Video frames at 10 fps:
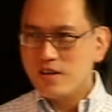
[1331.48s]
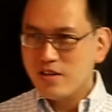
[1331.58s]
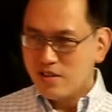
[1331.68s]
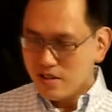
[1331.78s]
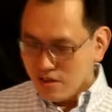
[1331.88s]

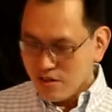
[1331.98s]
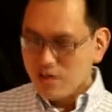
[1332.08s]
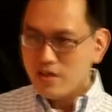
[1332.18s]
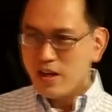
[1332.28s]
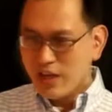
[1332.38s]
and,
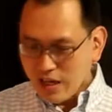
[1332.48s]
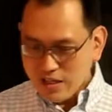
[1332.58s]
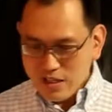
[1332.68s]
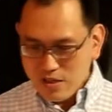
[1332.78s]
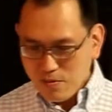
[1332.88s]
you know,
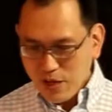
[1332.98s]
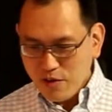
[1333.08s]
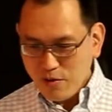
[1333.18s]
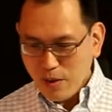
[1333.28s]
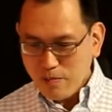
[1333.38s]
and others
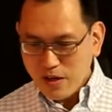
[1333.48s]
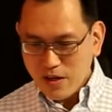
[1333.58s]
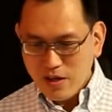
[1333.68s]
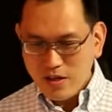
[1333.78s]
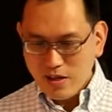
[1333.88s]
may
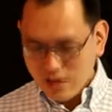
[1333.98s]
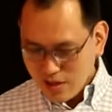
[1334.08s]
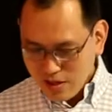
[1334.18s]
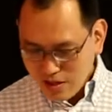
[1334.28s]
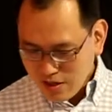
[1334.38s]
remember
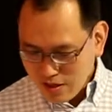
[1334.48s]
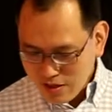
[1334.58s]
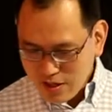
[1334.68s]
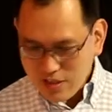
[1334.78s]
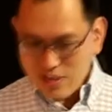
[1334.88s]

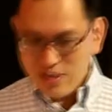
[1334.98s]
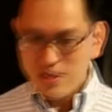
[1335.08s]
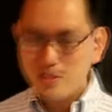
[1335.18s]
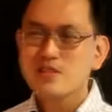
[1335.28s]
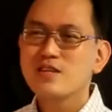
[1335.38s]

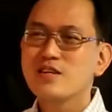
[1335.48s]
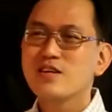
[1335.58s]
this.